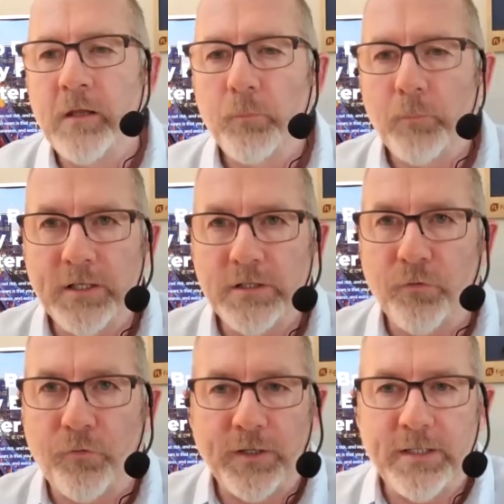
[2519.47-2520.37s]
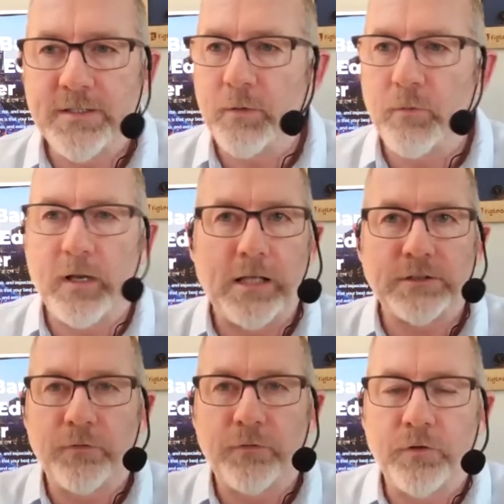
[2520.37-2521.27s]
Place the freeze, they will
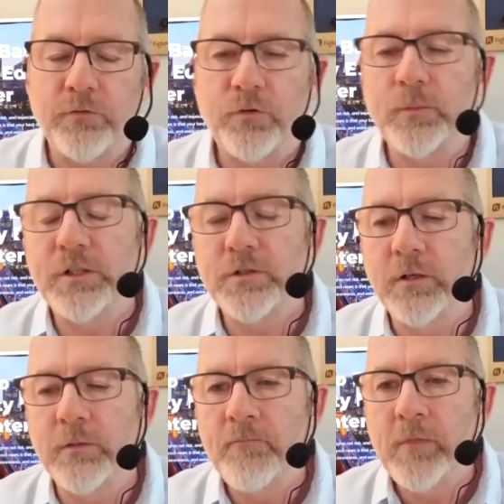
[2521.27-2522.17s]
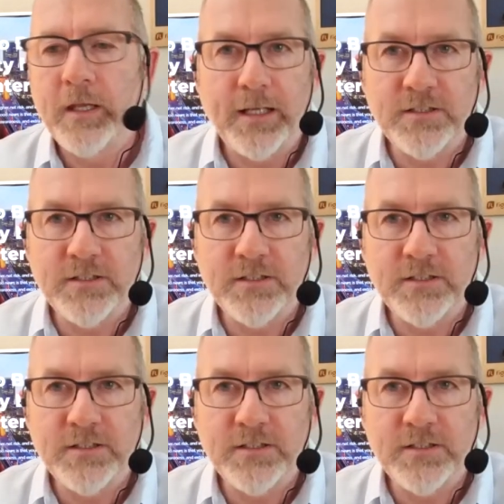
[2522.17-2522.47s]
ask you for your information. It's